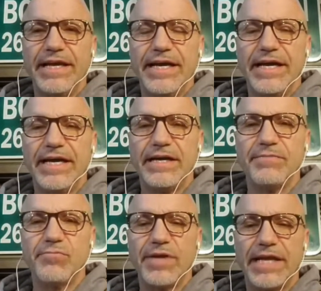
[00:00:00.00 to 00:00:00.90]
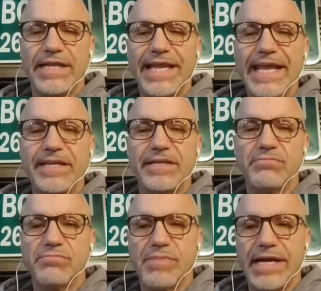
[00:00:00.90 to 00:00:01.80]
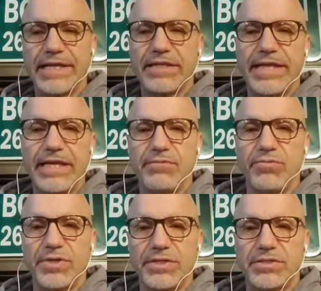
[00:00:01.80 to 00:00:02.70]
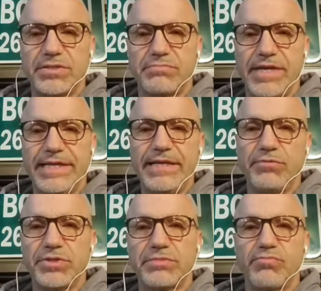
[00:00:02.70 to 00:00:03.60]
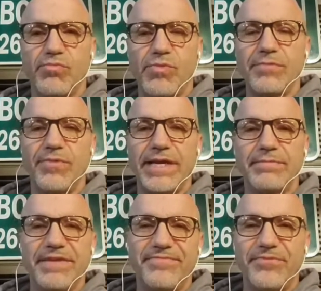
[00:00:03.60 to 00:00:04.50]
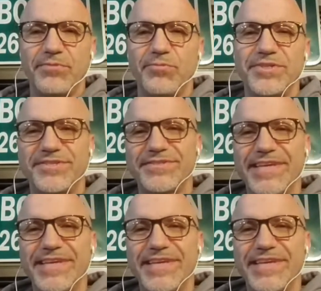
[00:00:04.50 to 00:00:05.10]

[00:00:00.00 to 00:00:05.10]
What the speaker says: When I landed, my knee was one way and my foot was